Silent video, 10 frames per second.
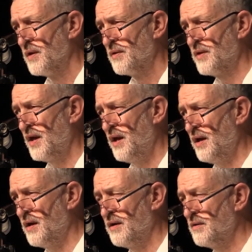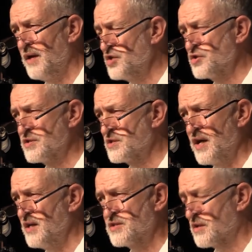The nation
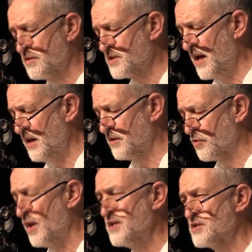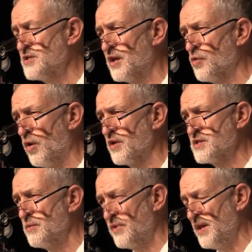states contain the greatest
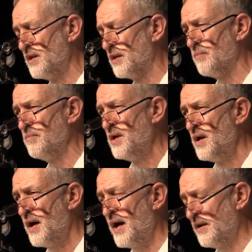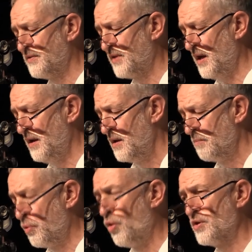inequality within them, and the
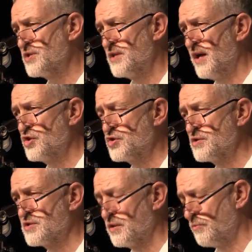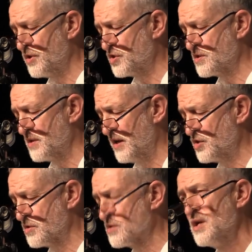poorest nations to the richest
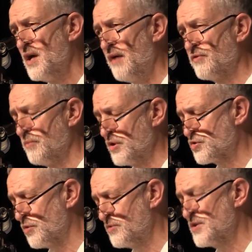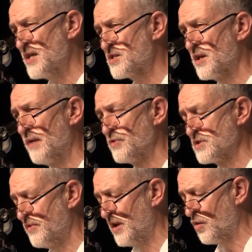nations have the most grotesque levels
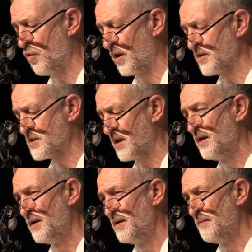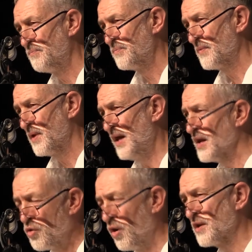of inequality.
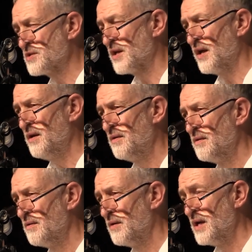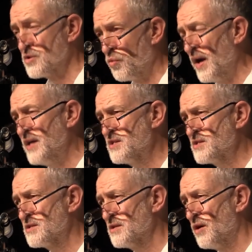Inequality is a
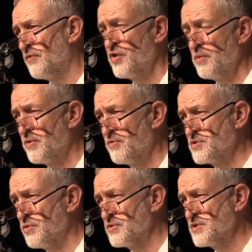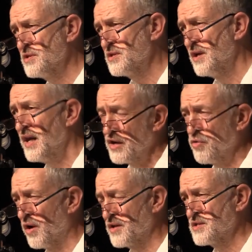waste, of human resources.
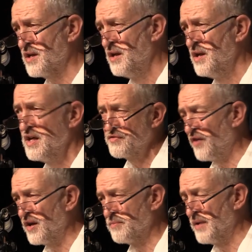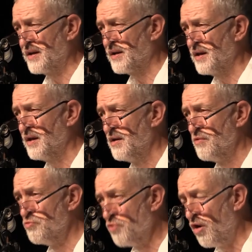Inequality fundamentally
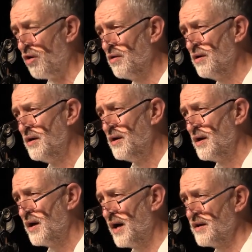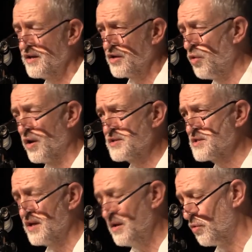wrong, and
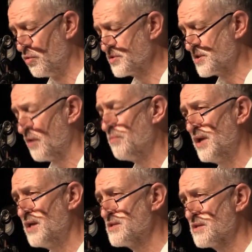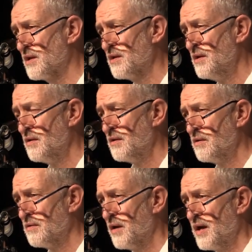inequality also means that
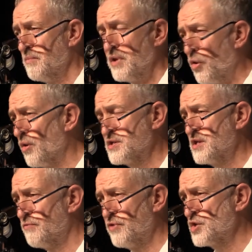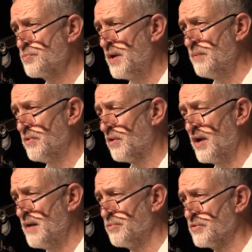a minority of rich people are
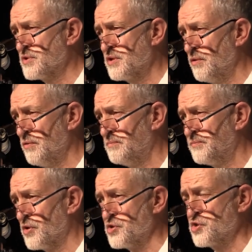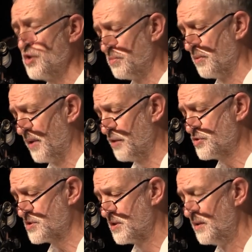able to consume the
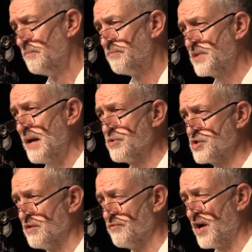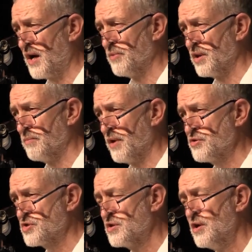most, damage the environment the
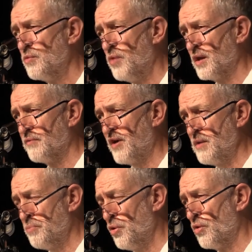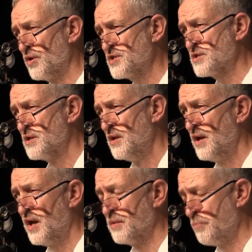most, while the very poorest
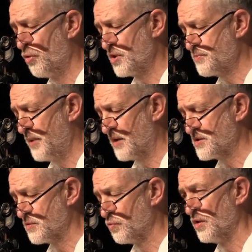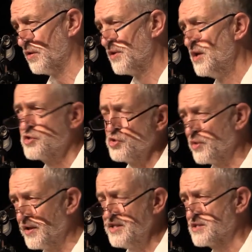in the poorest parts of the world do the
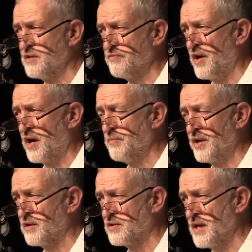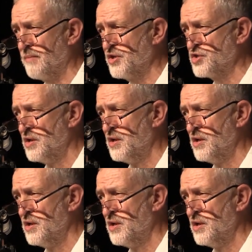least environmental damage